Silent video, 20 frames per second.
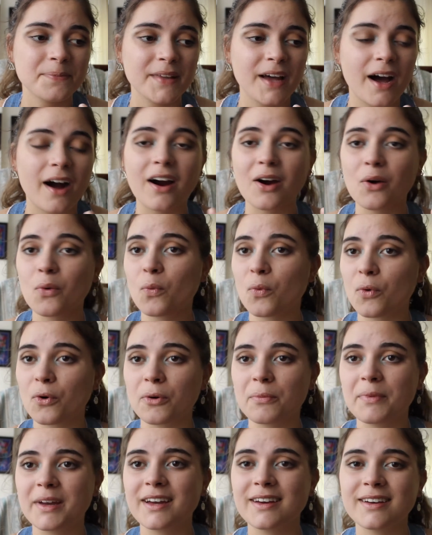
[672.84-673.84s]

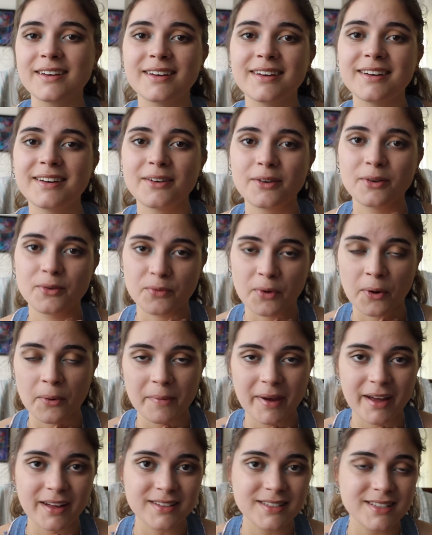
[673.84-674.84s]
heartwarming
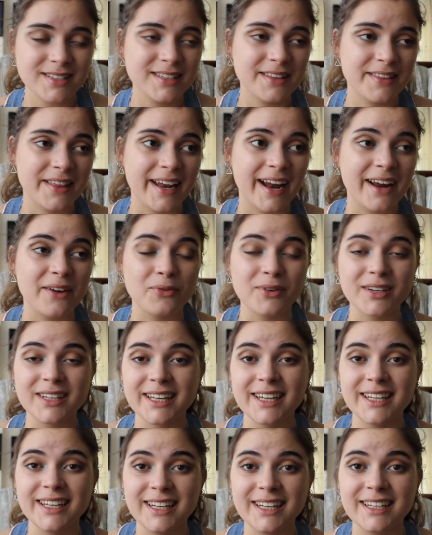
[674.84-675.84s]
romance that I
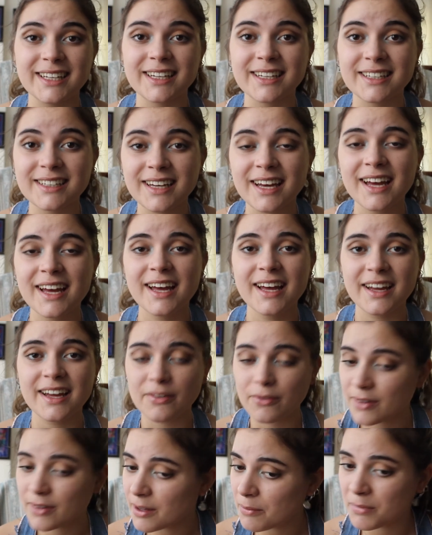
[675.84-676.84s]
really needed
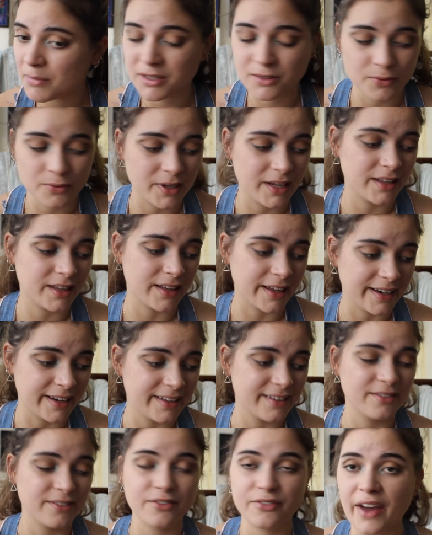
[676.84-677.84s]
in between
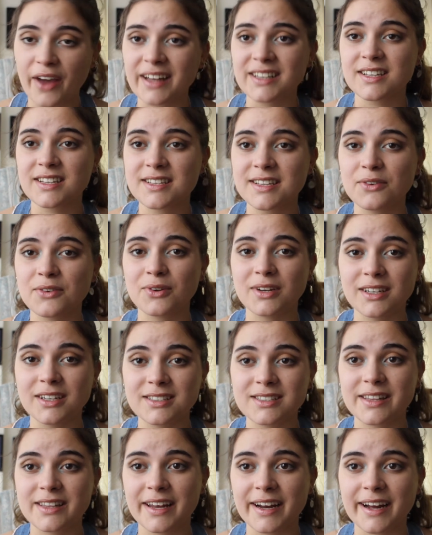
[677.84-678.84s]
like fantasy
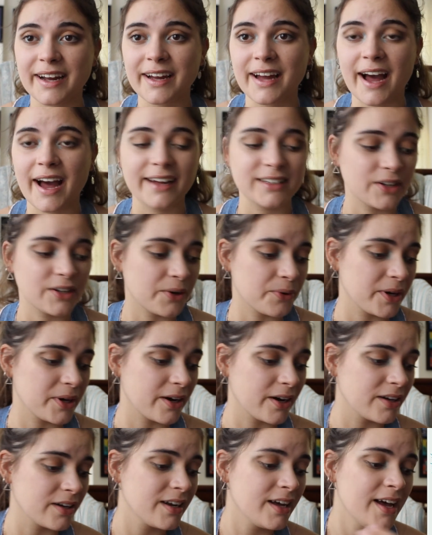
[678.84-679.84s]
reads that I had going
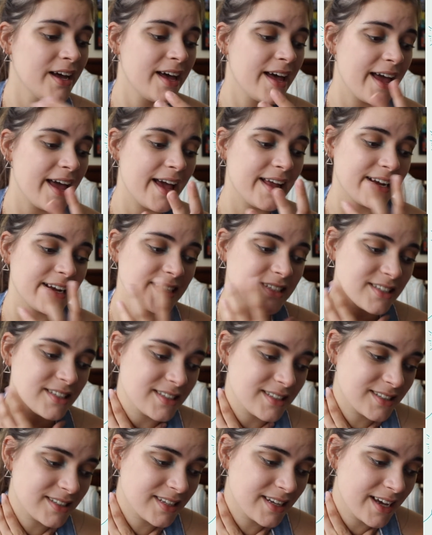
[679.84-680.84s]
on. And I
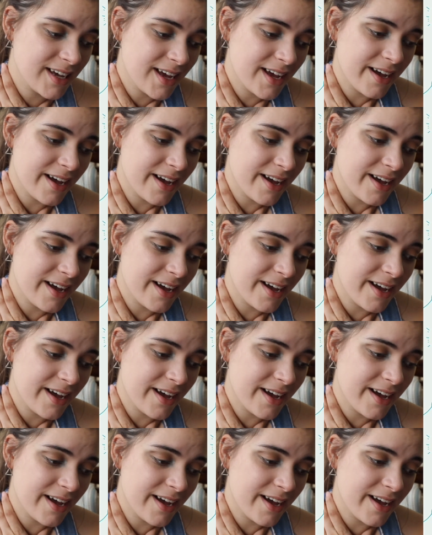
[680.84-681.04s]
just...